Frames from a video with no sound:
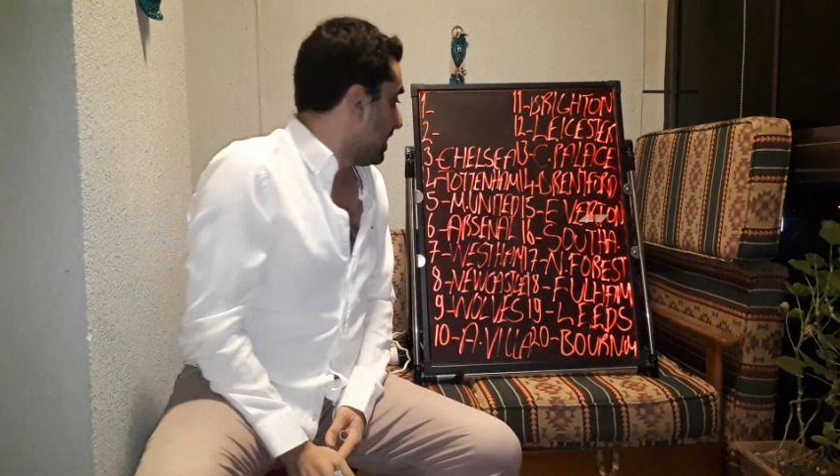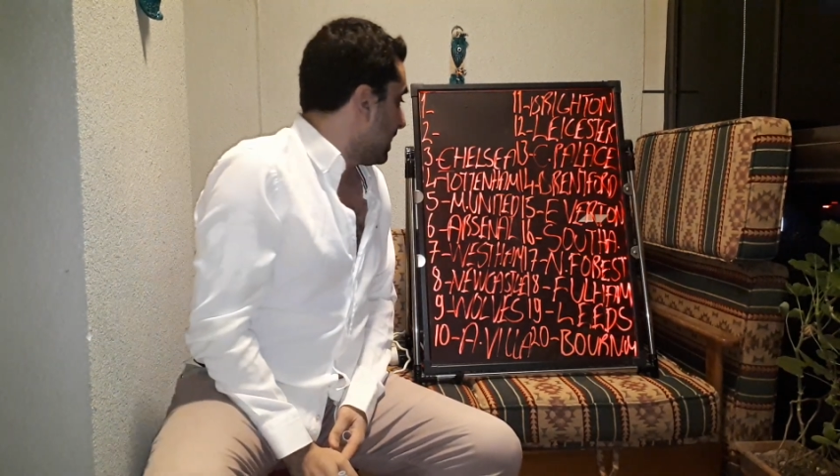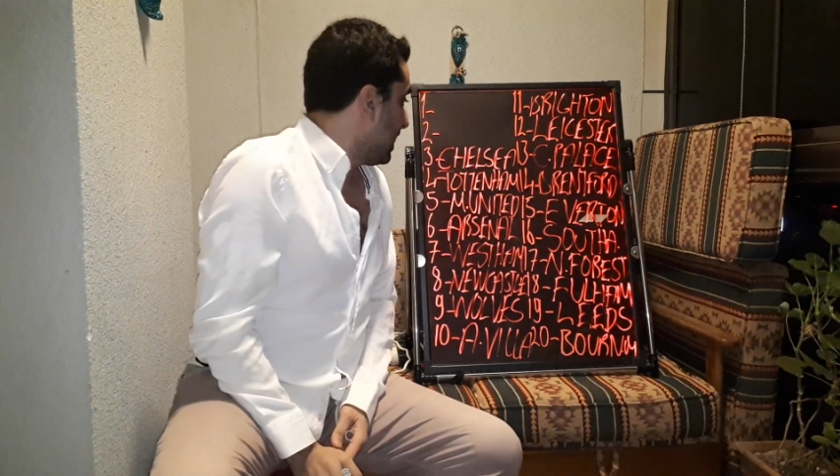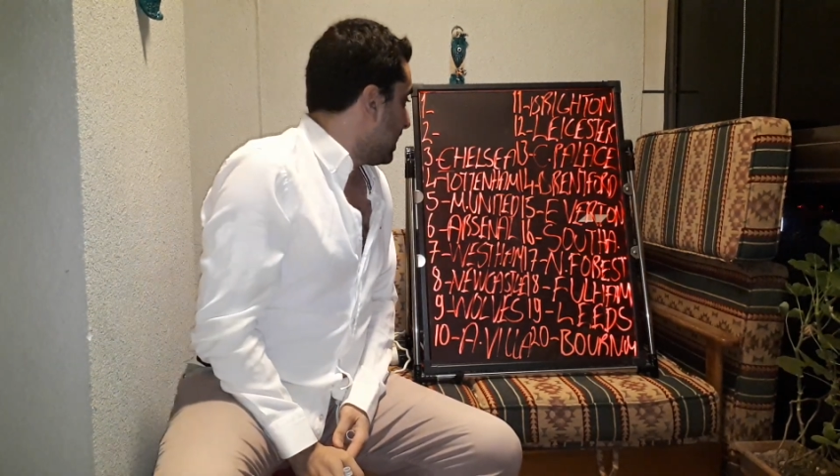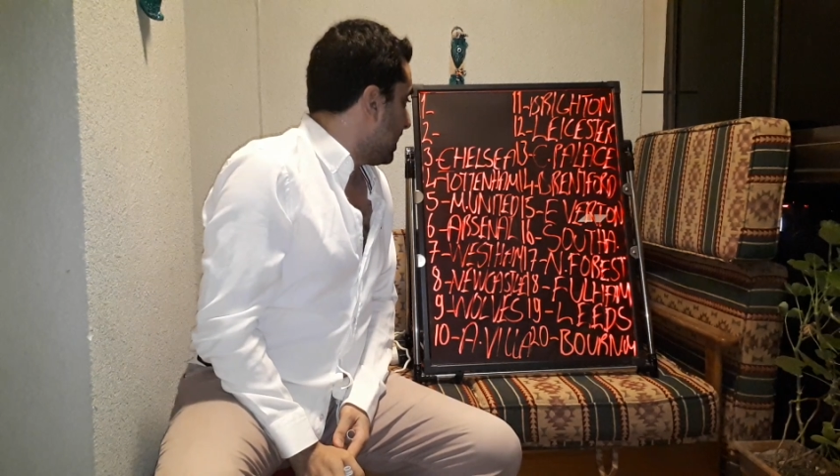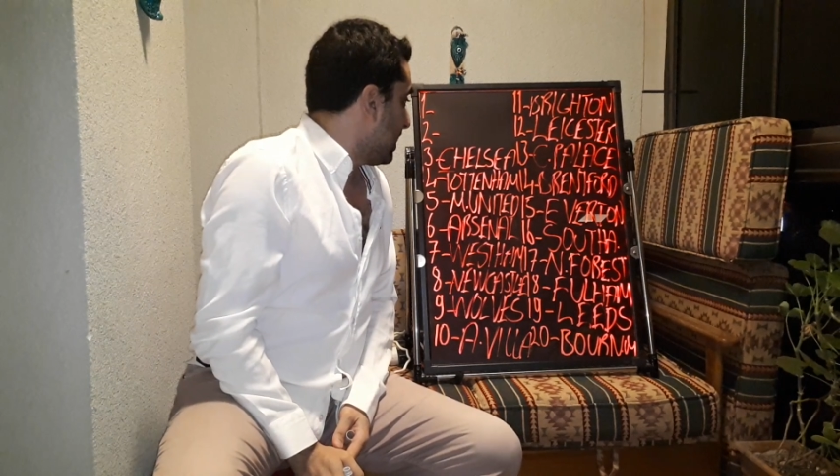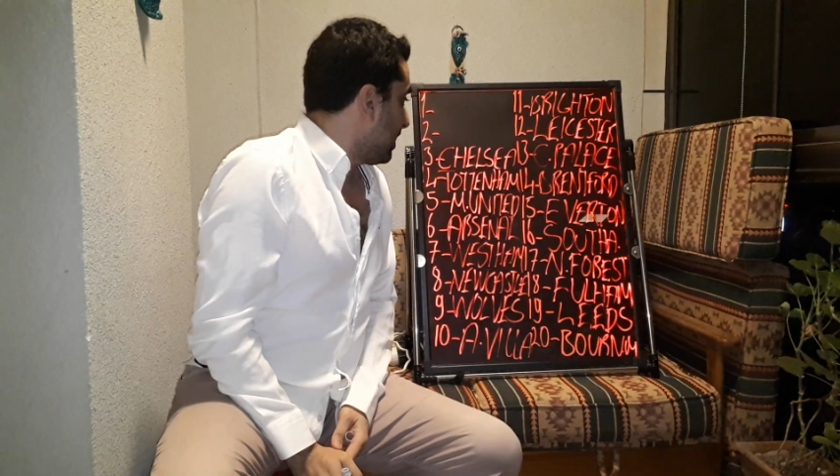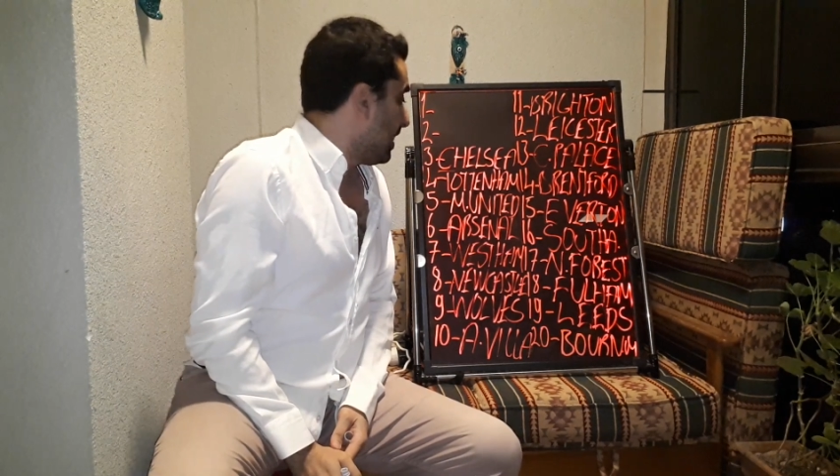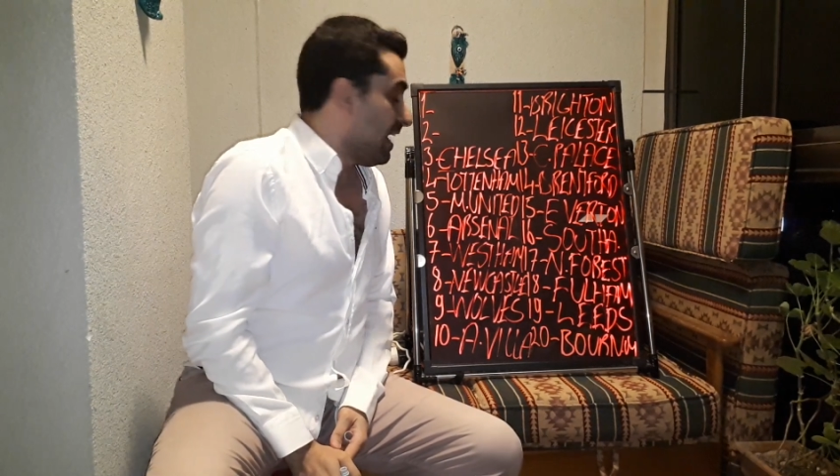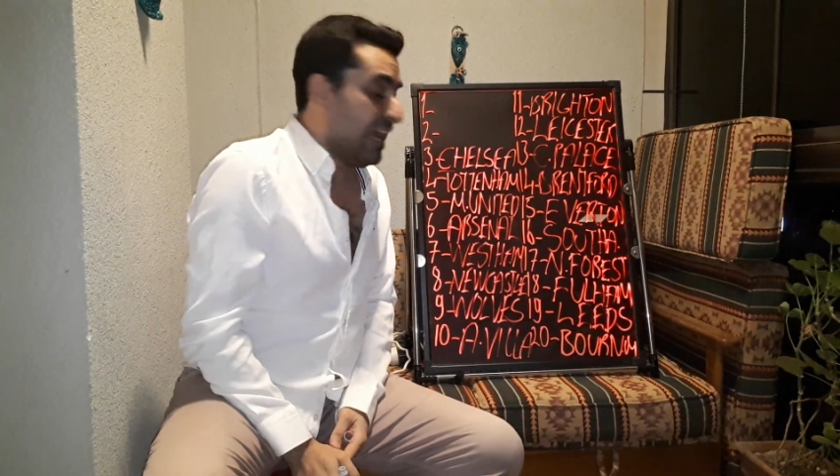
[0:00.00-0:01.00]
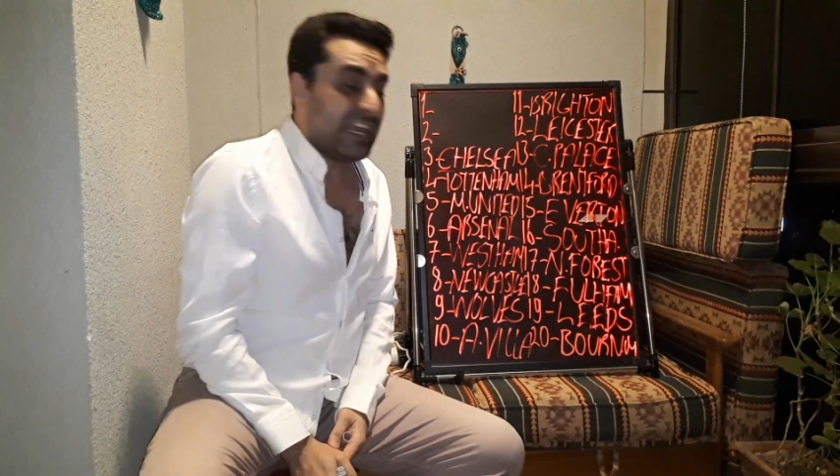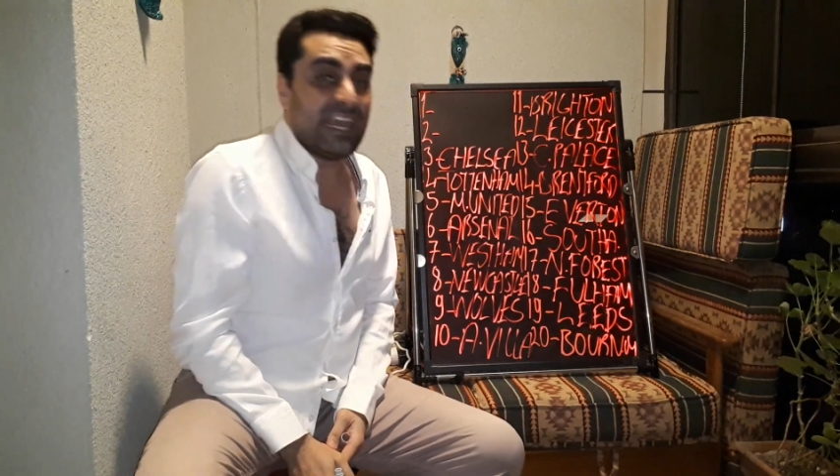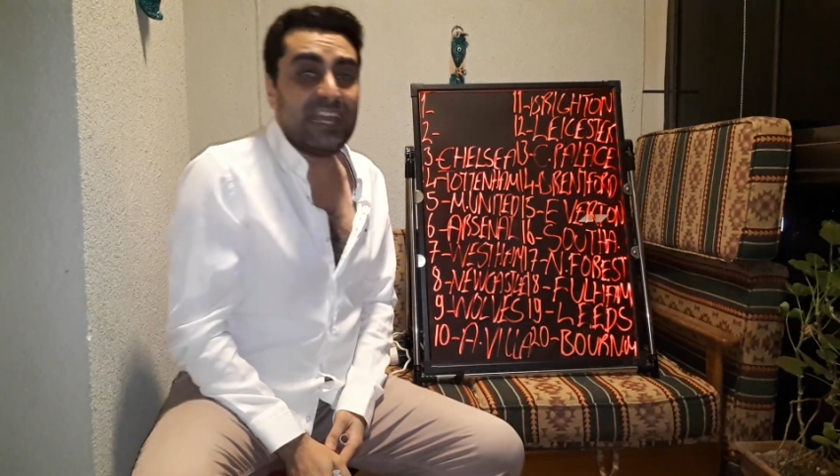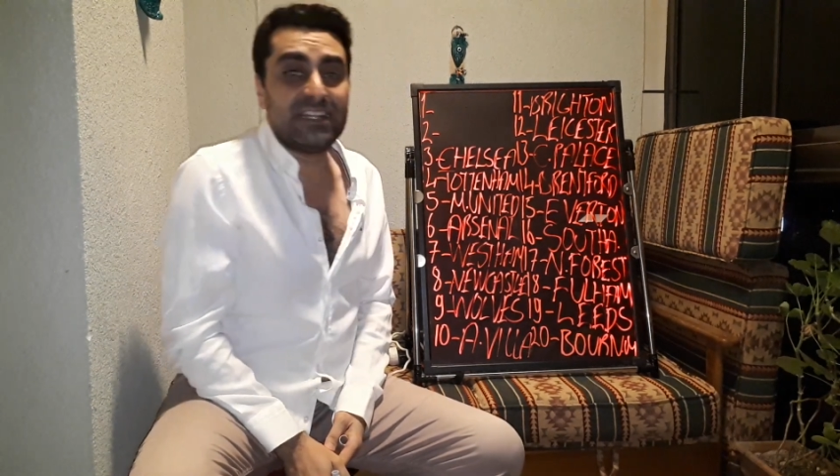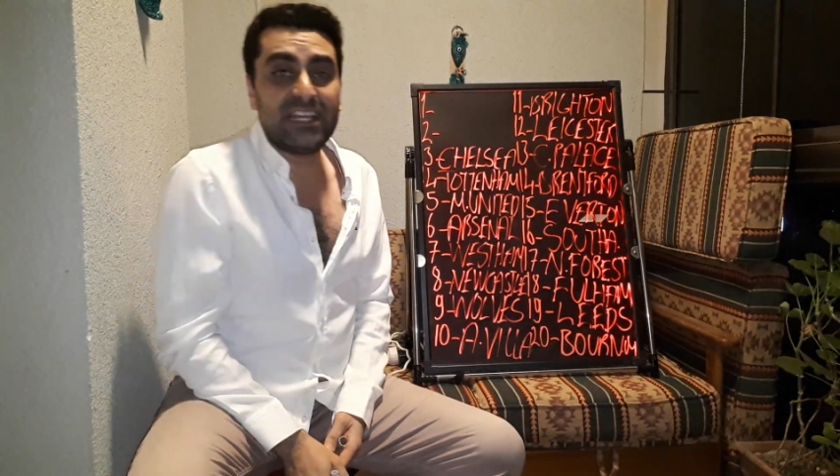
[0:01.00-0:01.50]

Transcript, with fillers: Uh, again,